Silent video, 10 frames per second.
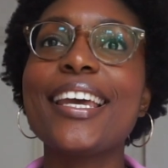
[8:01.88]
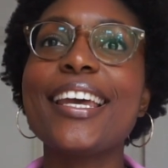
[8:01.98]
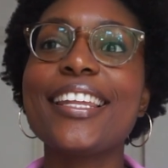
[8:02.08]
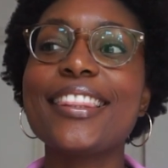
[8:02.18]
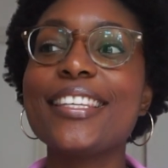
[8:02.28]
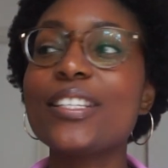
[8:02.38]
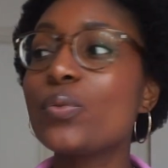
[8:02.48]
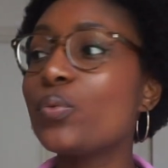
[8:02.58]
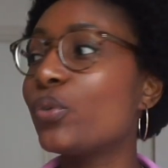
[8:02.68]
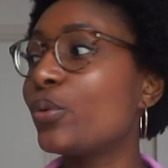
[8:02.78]
And this
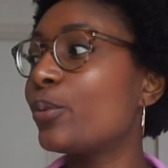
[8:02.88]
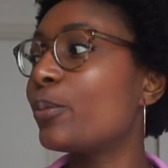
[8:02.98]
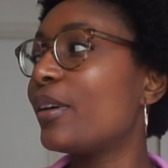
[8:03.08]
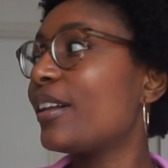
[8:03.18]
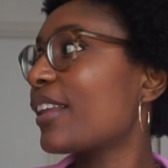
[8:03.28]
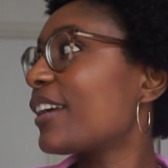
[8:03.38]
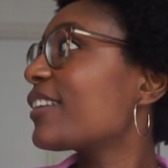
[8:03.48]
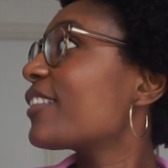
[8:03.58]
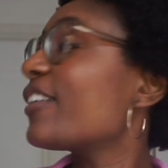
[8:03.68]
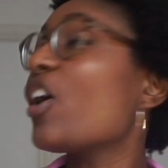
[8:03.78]
room,
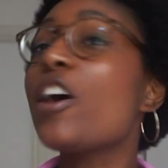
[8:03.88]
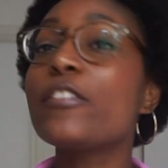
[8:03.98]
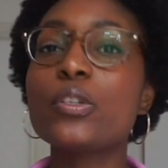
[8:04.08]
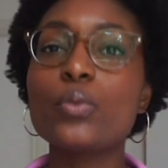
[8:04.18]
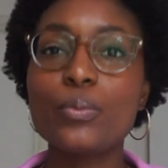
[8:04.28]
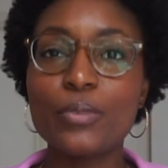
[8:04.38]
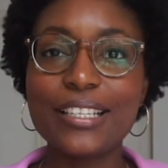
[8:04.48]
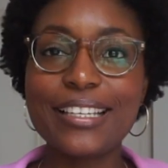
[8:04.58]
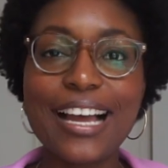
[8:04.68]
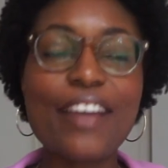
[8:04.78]
like the office room,
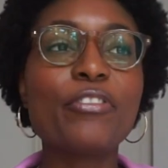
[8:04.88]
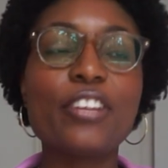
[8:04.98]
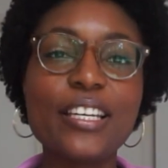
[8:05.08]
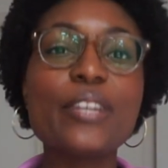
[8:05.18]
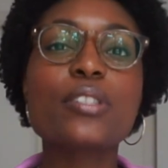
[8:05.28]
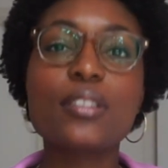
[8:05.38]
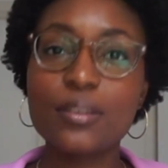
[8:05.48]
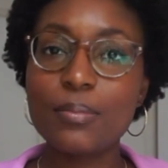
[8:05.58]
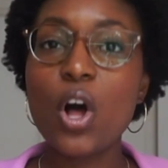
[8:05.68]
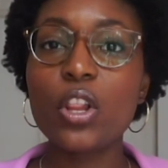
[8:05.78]
it's
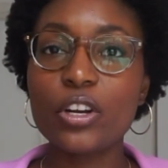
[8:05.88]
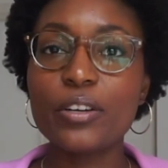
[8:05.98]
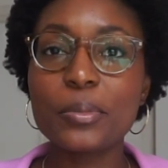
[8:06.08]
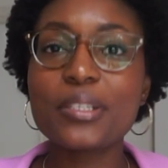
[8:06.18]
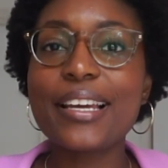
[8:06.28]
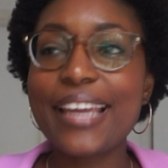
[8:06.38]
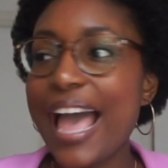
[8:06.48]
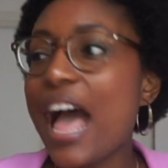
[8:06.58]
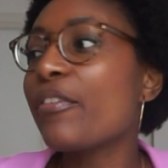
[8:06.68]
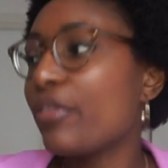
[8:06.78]
smaller. It was like
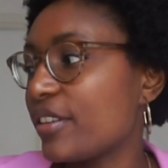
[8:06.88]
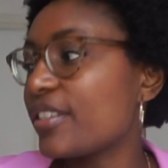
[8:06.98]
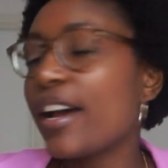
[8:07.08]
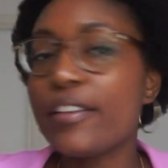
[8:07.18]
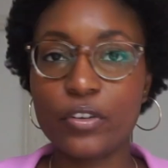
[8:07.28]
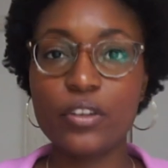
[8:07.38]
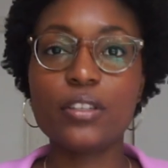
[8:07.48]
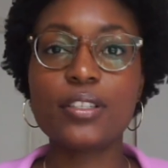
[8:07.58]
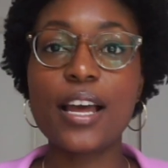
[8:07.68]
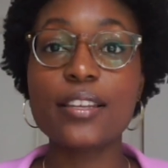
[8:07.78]
half the
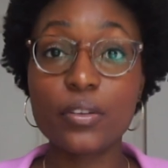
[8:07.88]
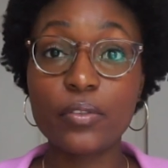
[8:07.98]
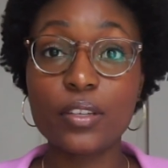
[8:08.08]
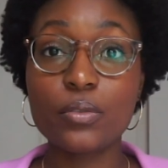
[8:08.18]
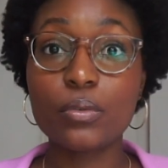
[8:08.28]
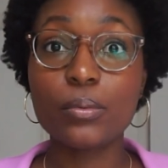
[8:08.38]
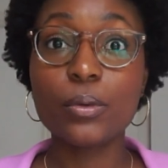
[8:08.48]
size of this room,